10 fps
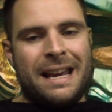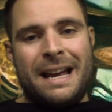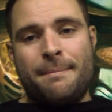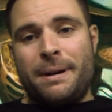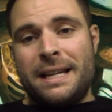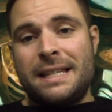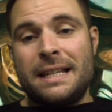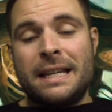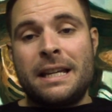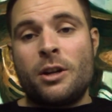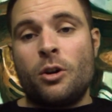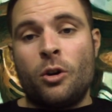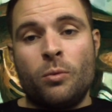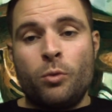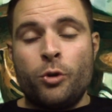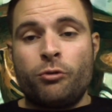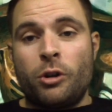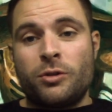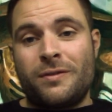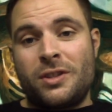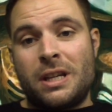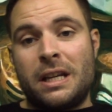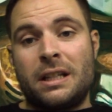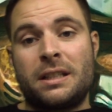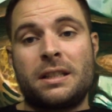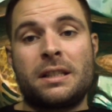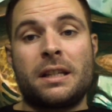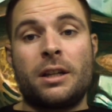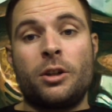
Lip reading: And basically on wound rolls of 6,